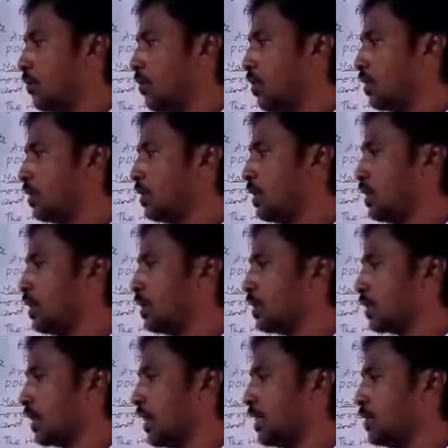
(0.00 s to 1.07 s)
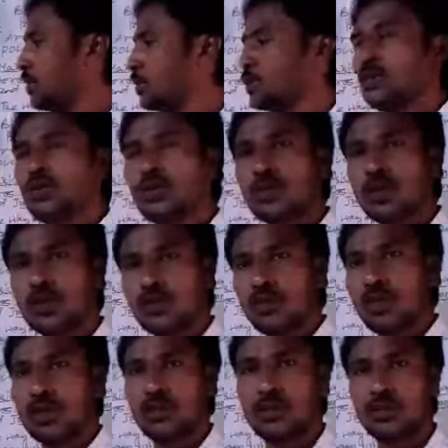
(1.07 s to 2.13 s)
for the right to
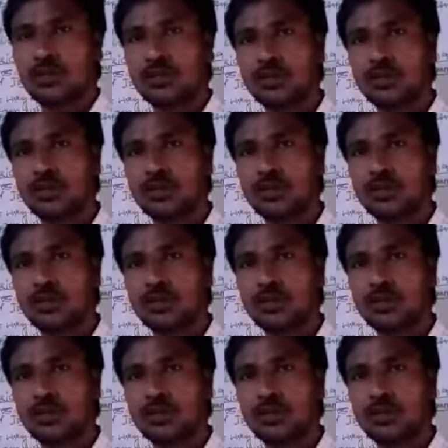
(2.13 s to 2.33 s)
equality.